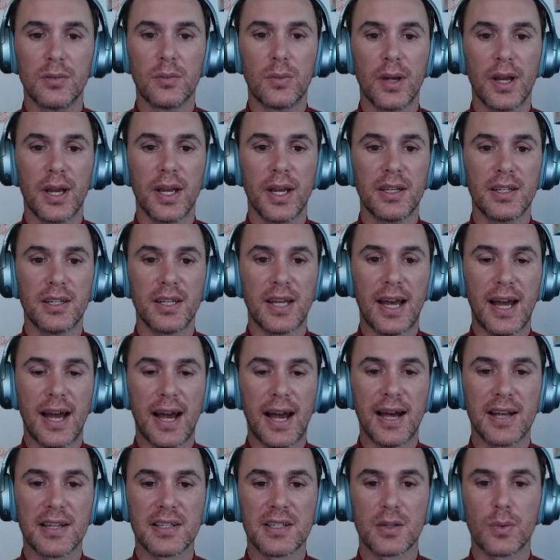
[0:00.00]
way to
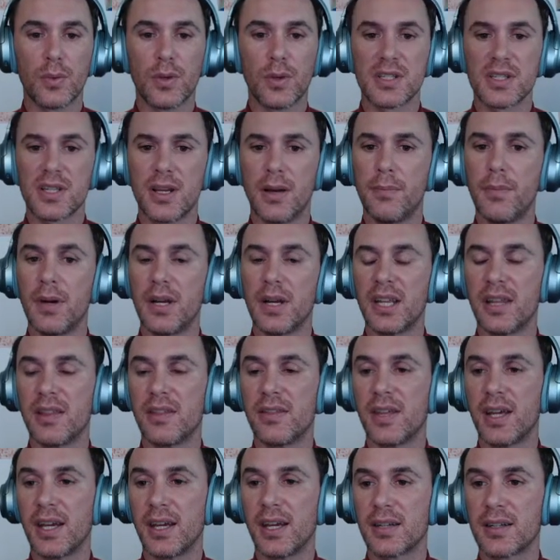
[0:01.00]
ask what somebody
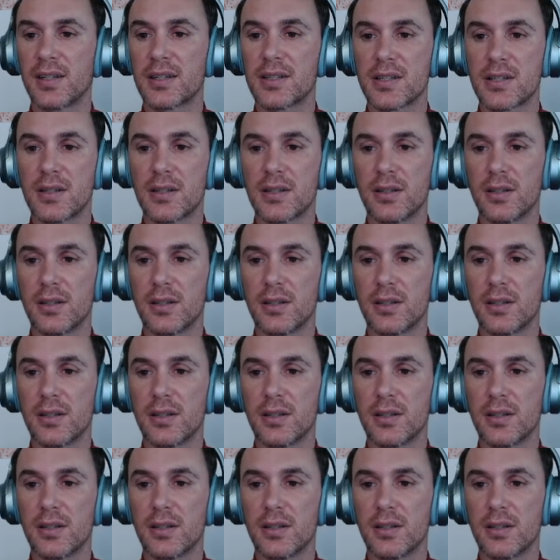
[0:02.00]
thinks.